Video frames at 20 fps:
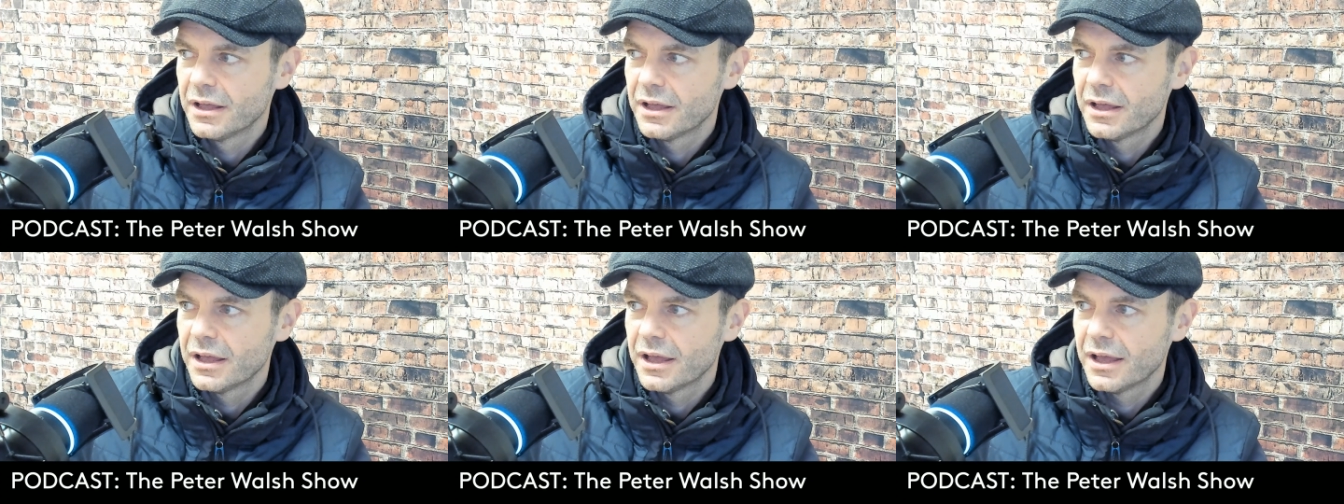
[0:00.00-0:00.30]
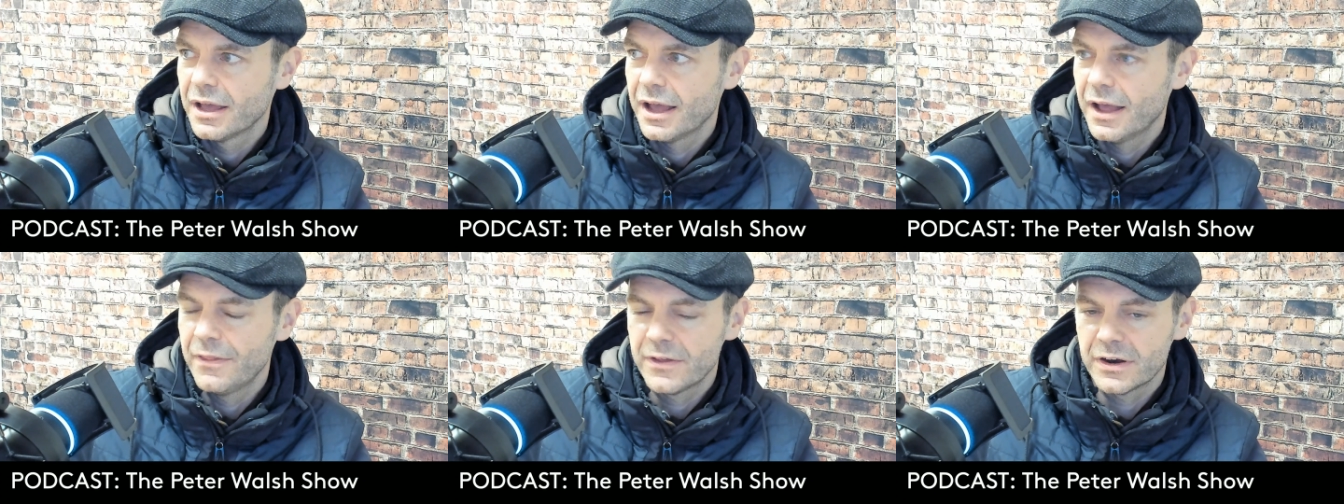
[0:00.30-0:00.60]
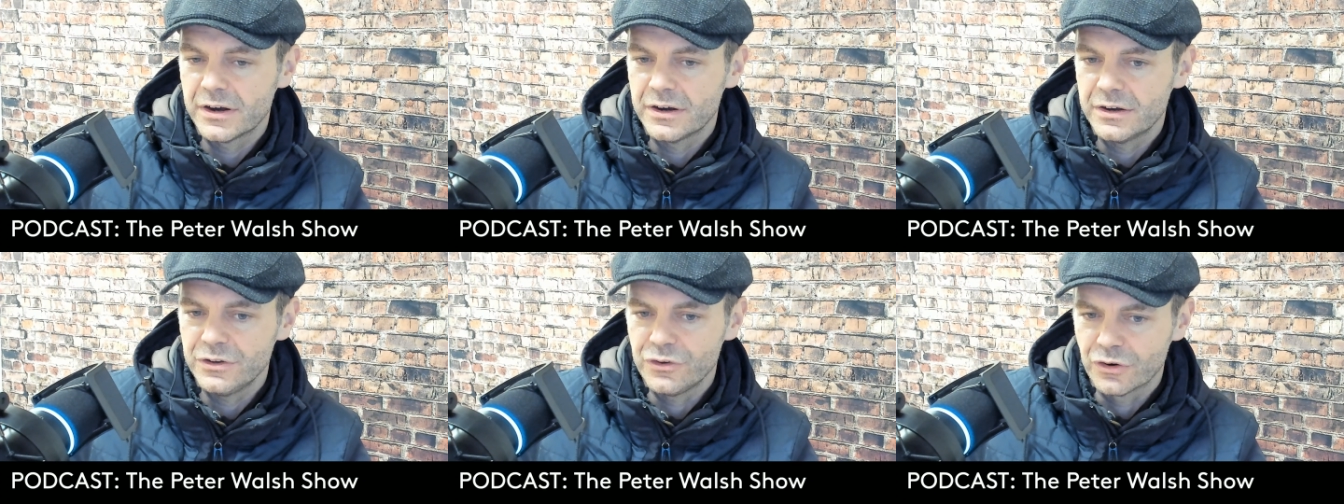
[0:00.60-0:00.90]
and
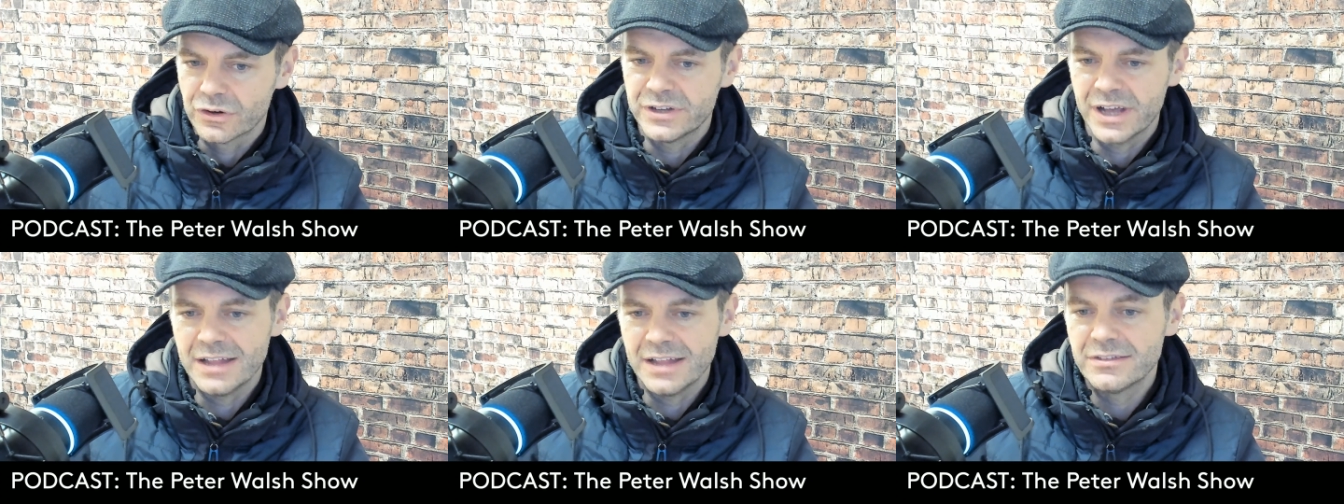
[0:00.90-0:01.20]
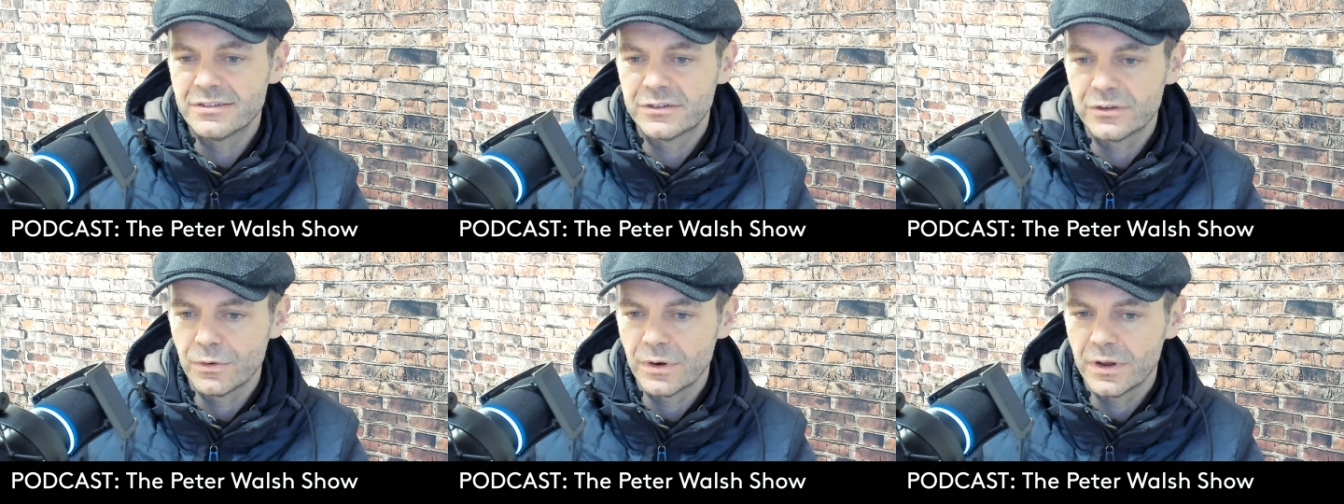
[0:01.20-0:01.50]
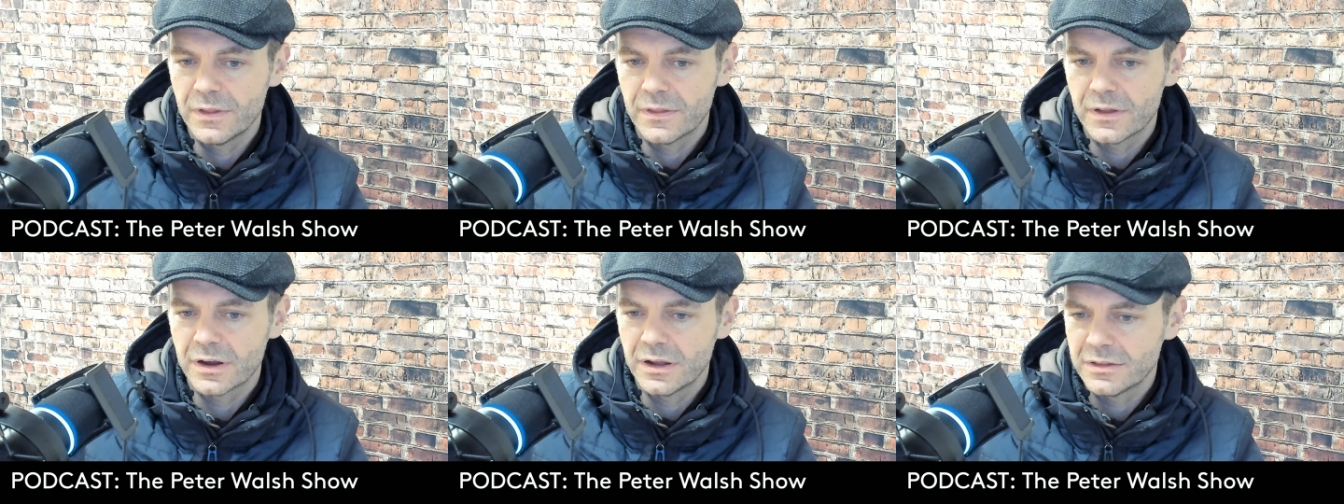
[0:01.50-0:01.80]
they're you're ten stone,
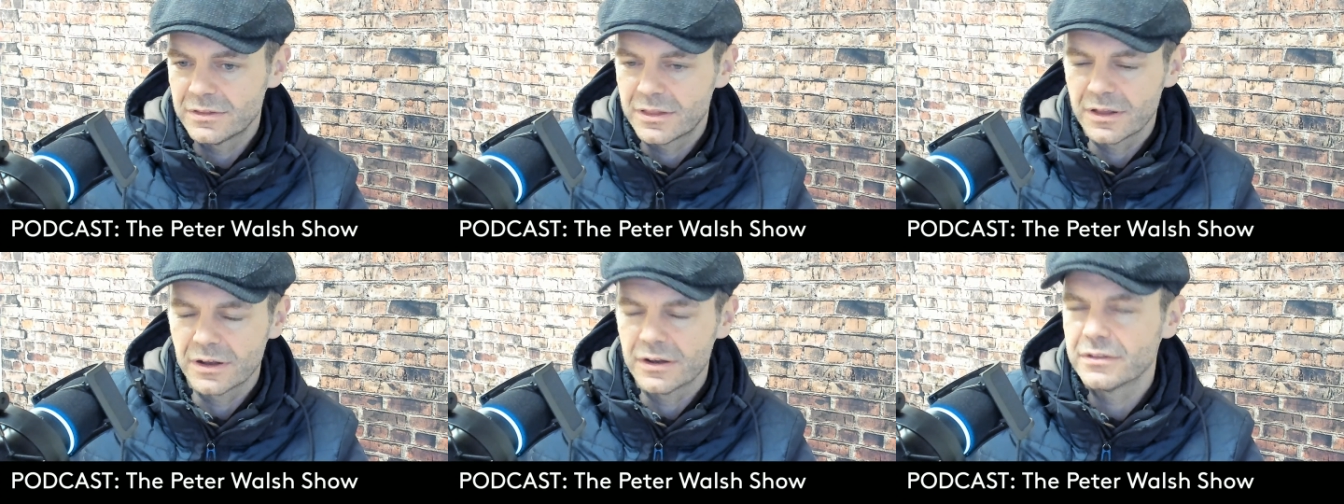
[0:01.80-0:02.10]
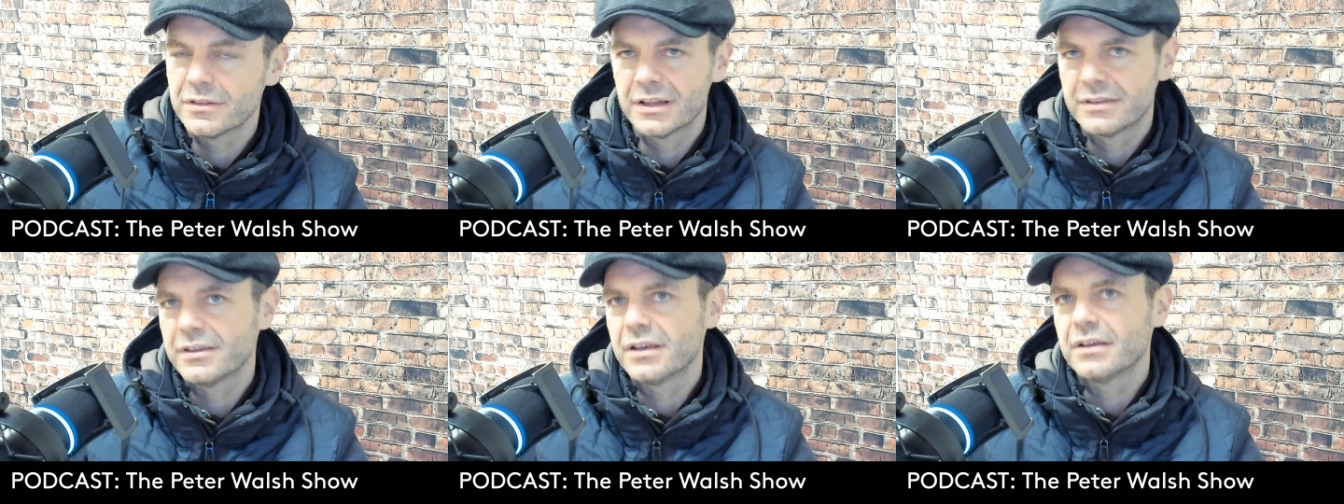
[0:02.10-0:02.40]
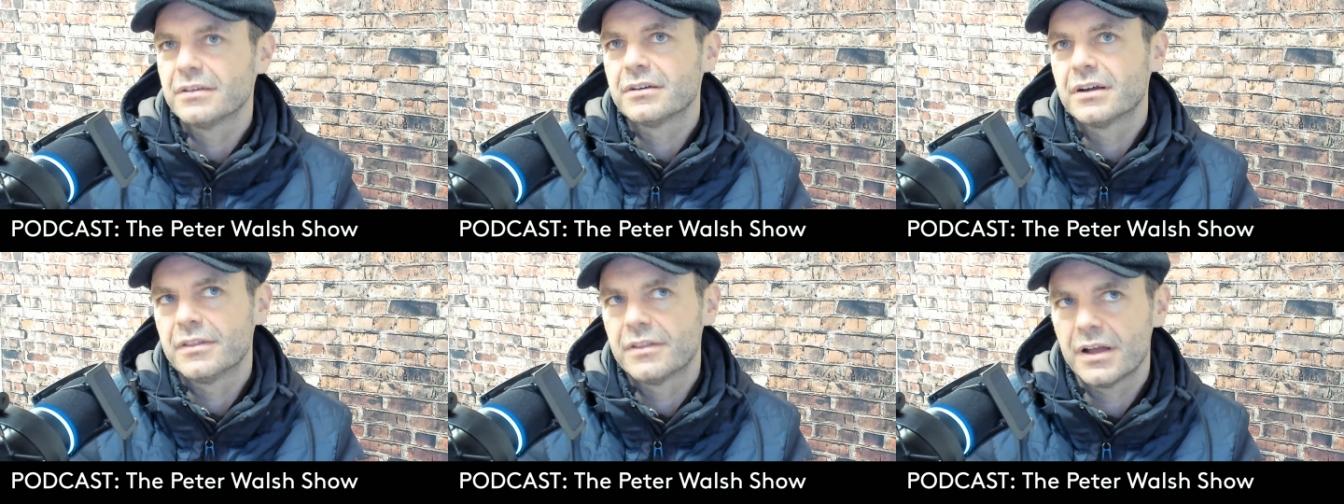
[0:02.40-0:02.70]
and uh, let's say
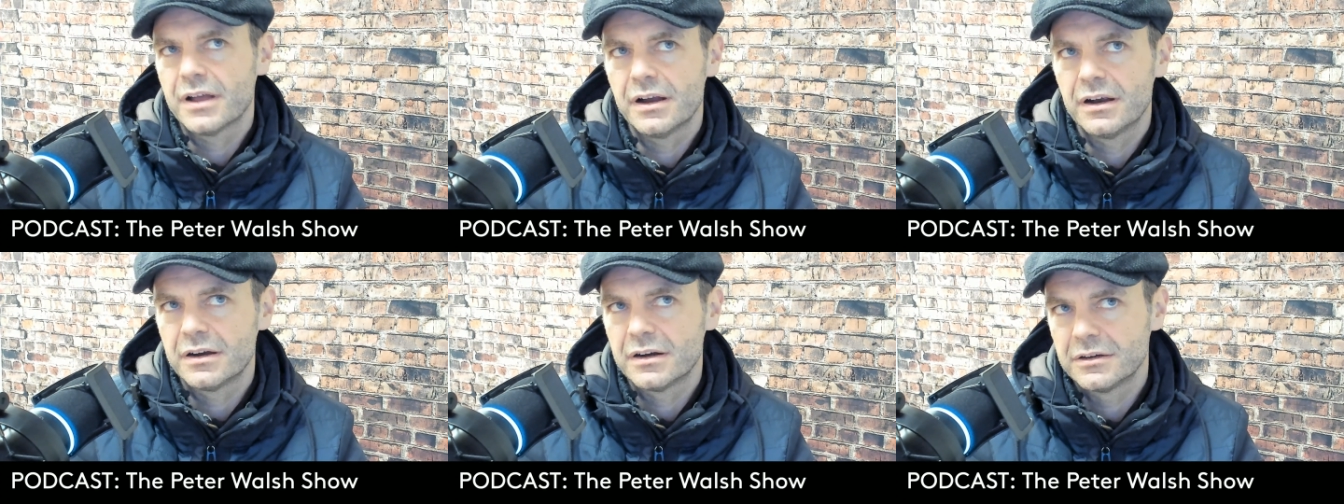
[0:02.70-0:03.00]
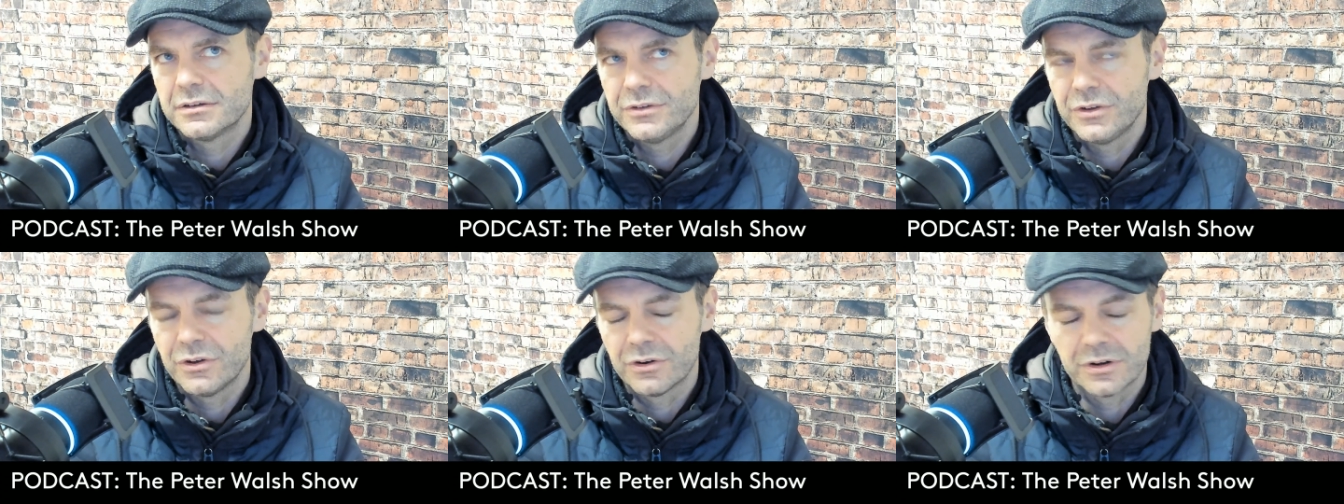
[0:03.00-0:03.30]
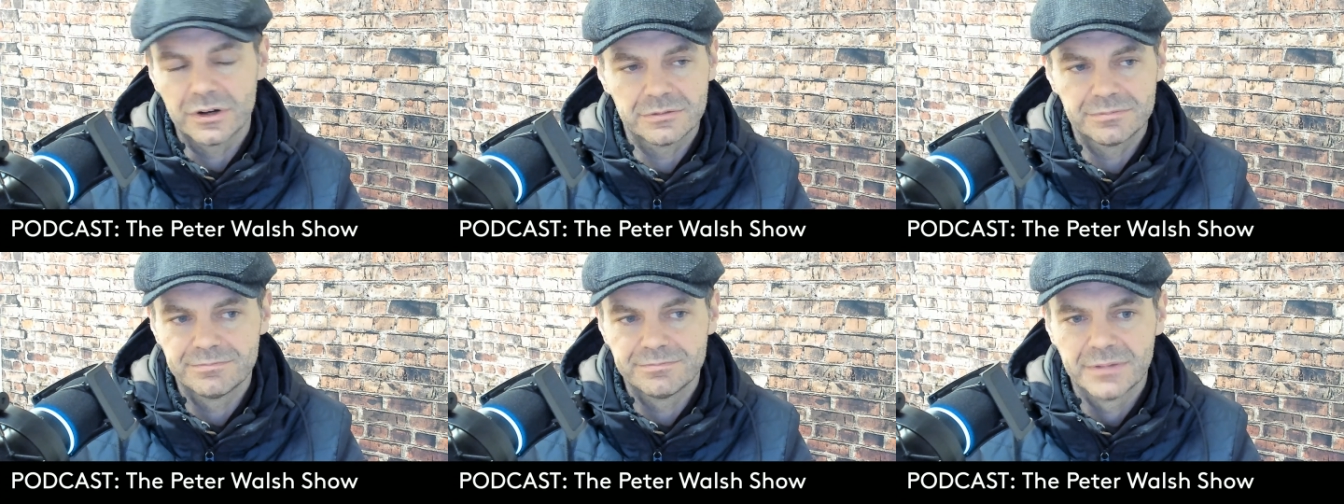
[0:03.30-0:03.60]
sorry, they're you're